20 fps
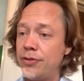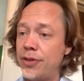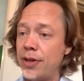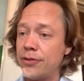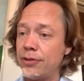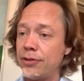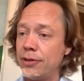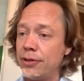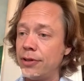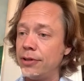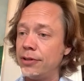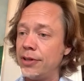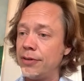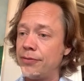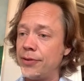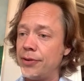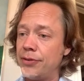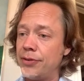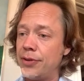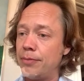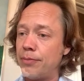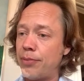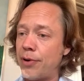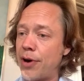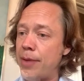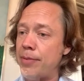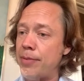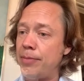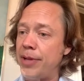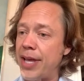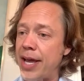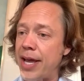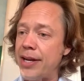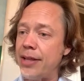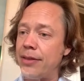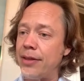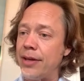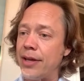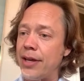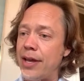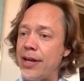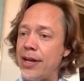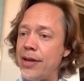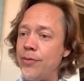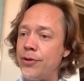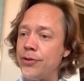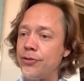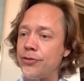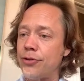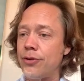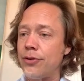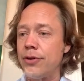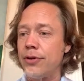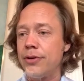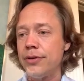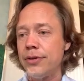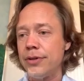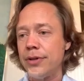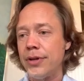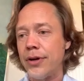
that's a little different than probably anything anyone's heard,